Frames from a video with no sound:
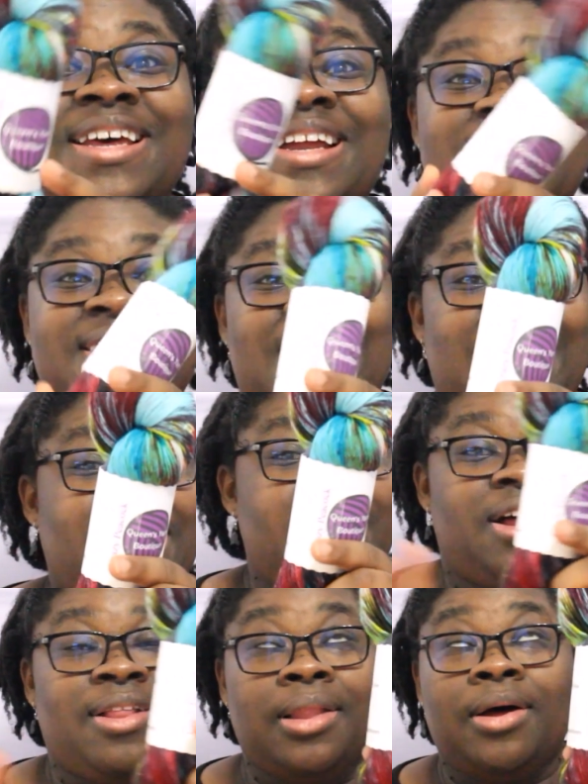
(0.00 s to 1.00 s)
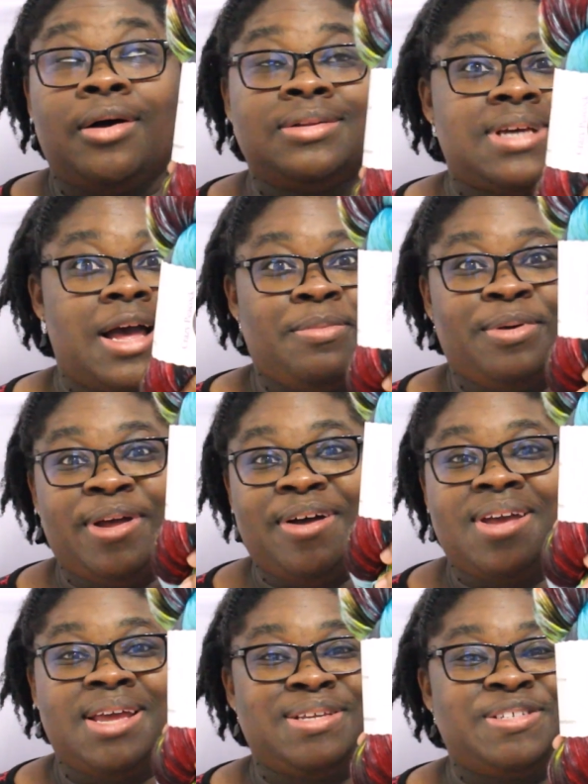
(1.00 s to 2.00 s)
that I dyed a long time
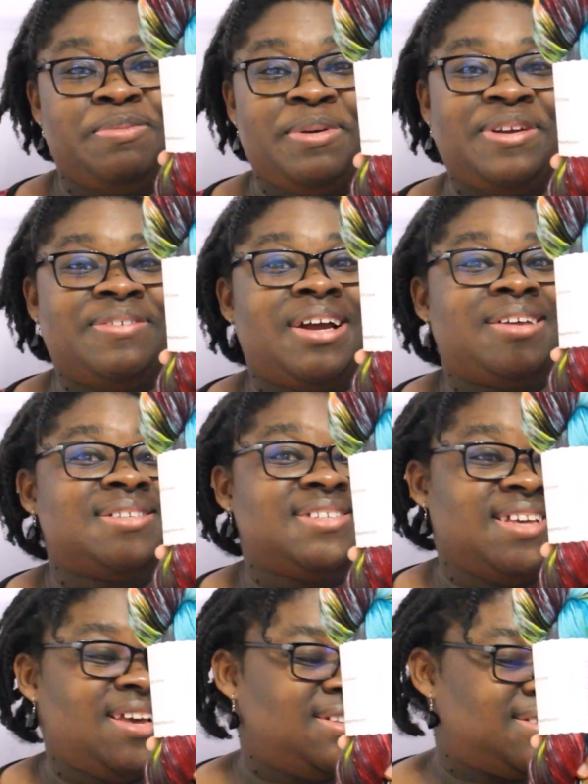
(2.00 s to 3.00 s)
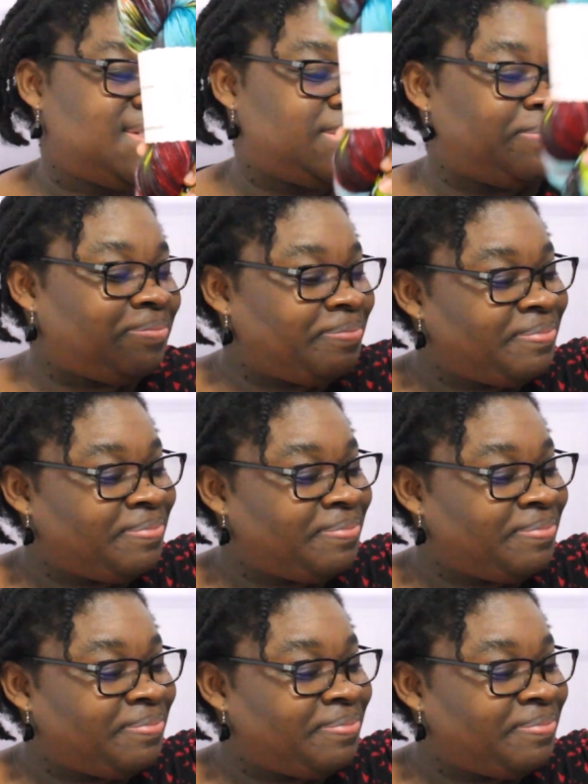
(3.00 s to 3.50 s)
ago, and it's been around since.